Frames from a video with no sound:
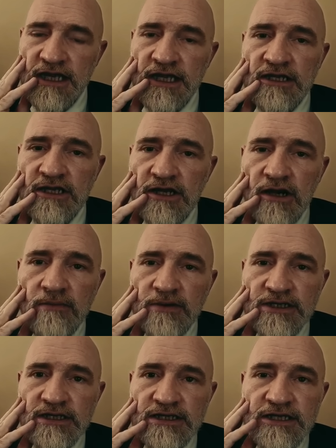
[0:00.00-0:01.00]

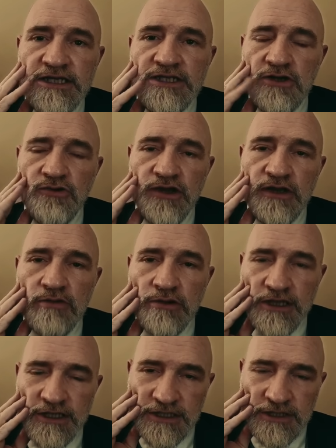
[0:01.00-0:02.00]
incompetent
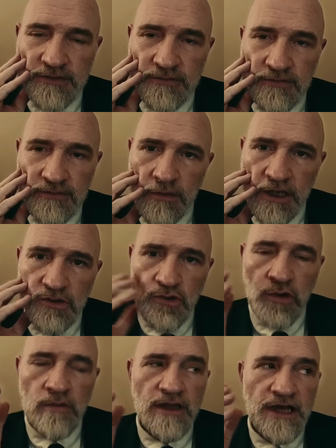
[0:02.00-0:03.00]
disagreeableness. It
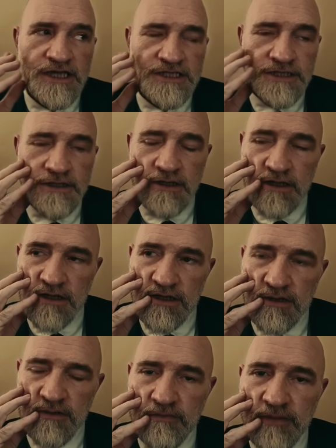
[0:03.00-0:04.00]
normalized
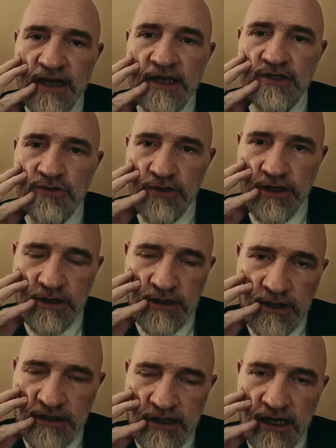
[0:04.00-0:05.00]
pedantry
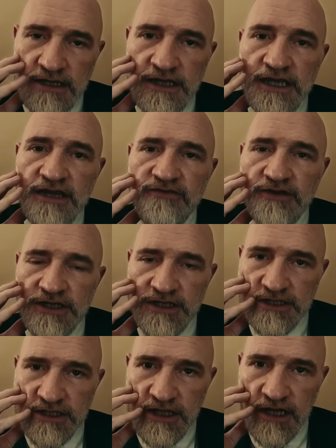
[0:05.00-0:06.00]
and
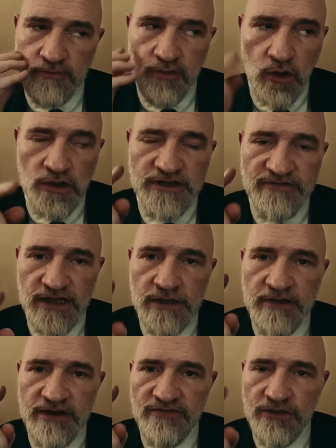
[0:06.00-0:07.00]
inefficiency and poor
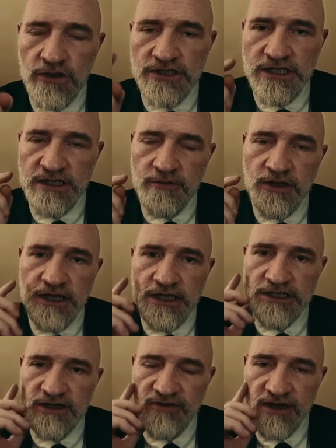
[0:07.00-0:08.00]
development of thoughts and
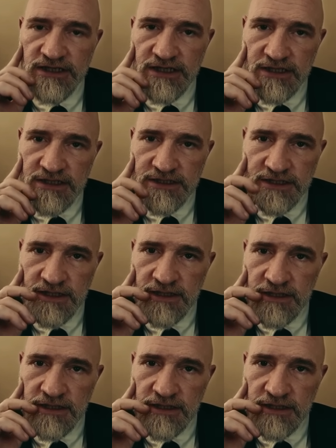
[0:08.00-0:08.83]
communication of ideas.